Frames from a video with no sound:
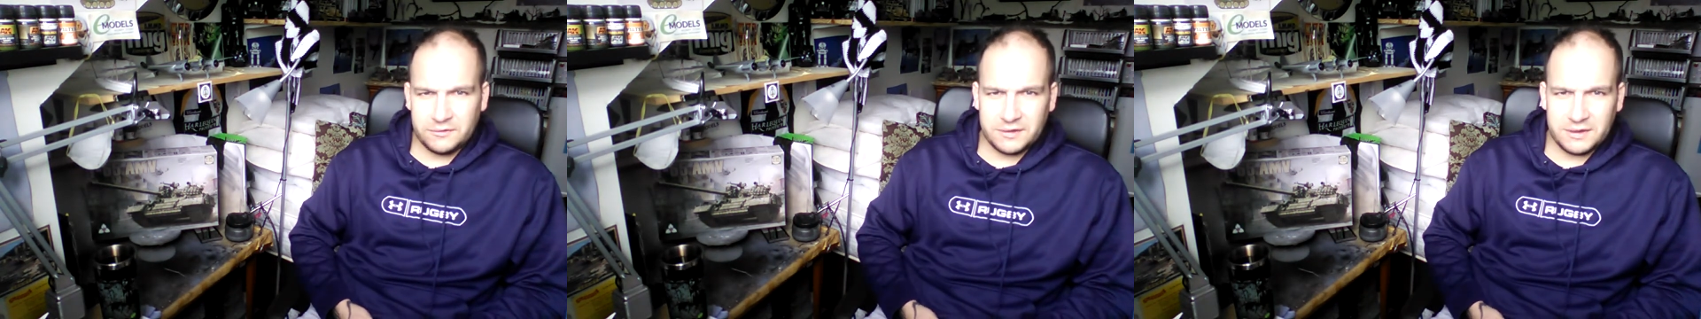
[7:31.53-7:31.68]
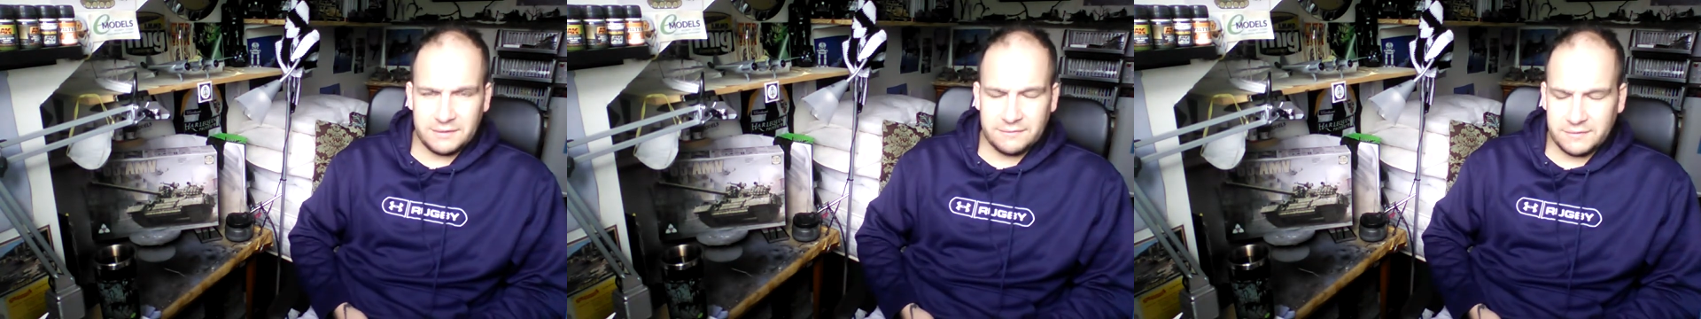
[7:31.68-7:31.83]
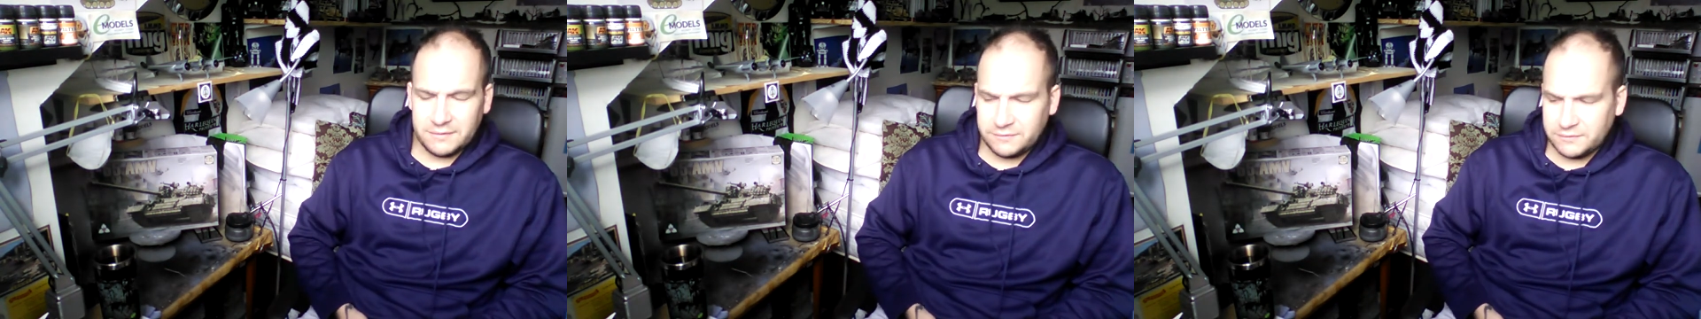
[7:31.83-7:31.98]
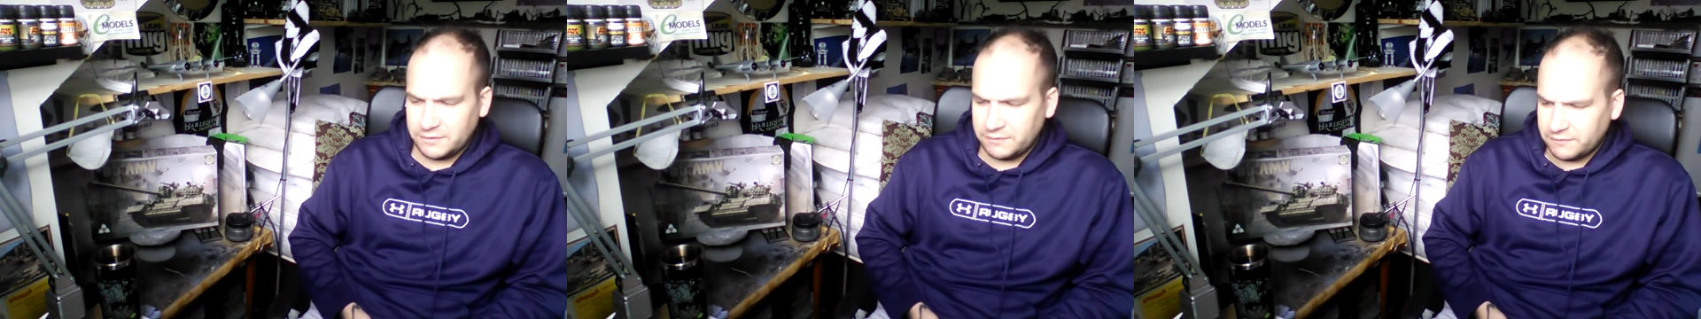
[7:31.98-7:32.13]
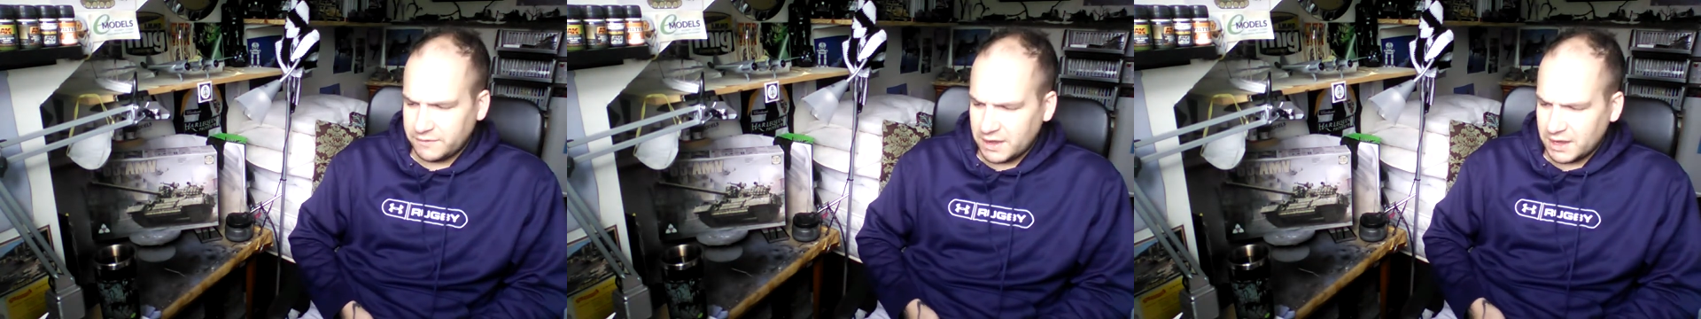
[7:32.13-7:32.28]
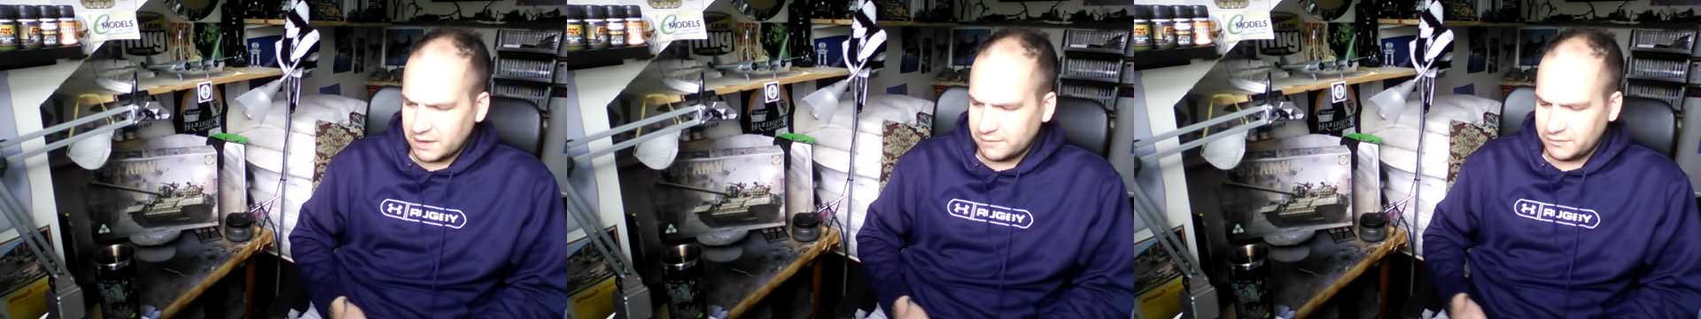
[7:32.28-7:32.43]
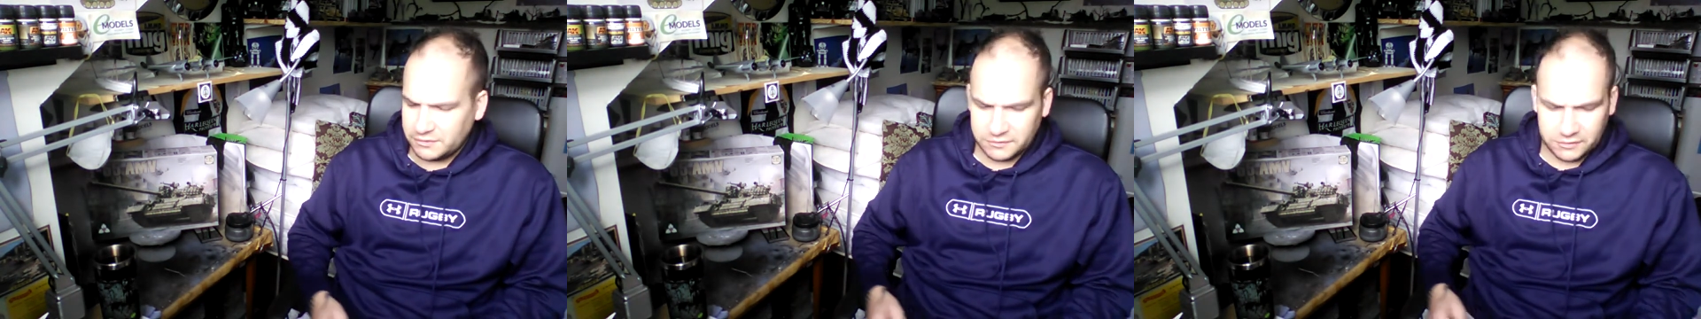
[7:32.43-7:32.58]

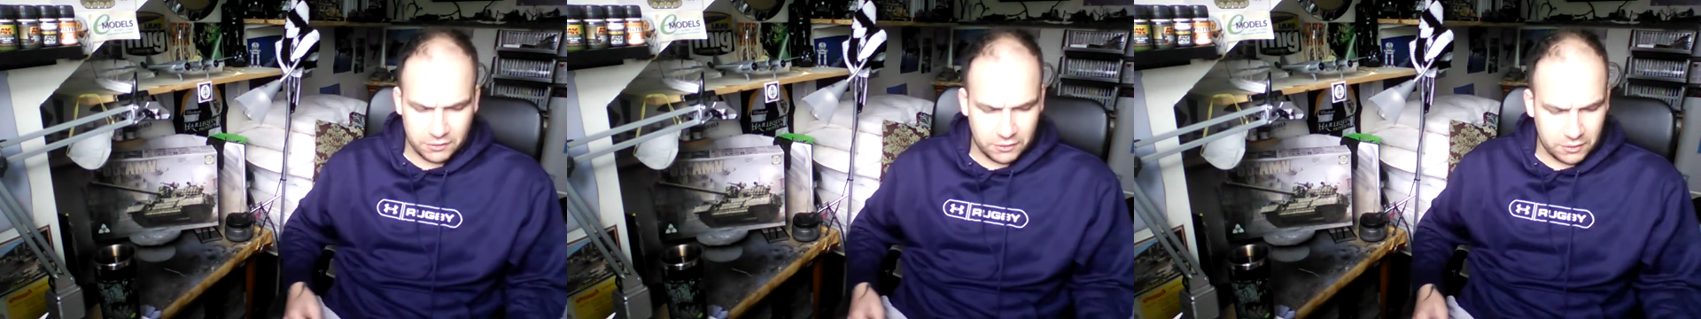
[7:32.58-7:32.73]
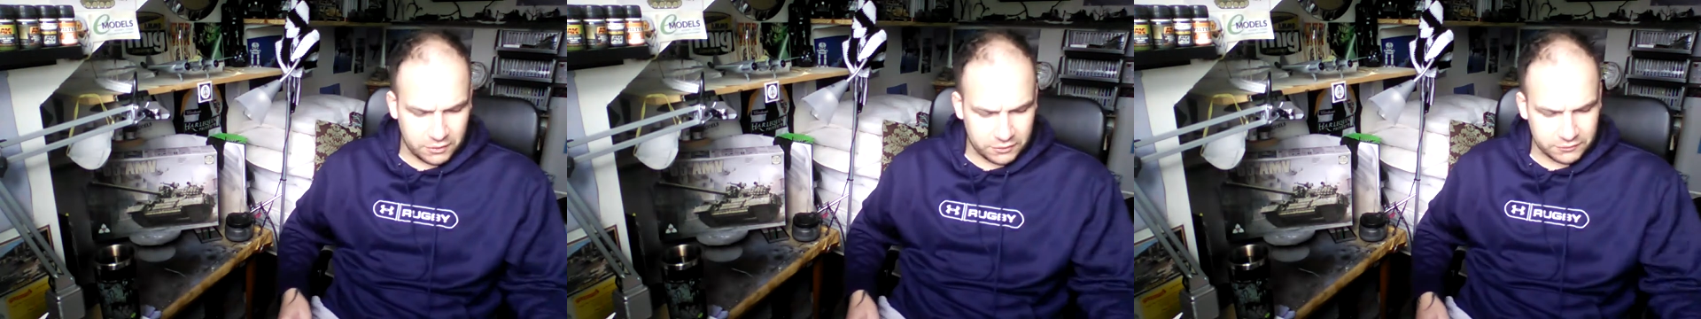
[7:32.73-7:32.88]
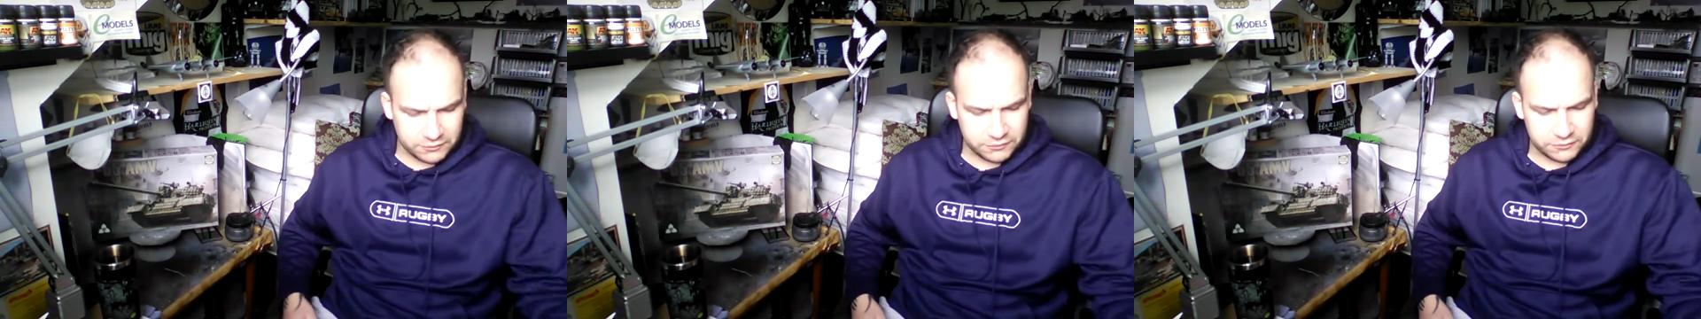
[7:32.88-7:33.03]
T-55 he's got.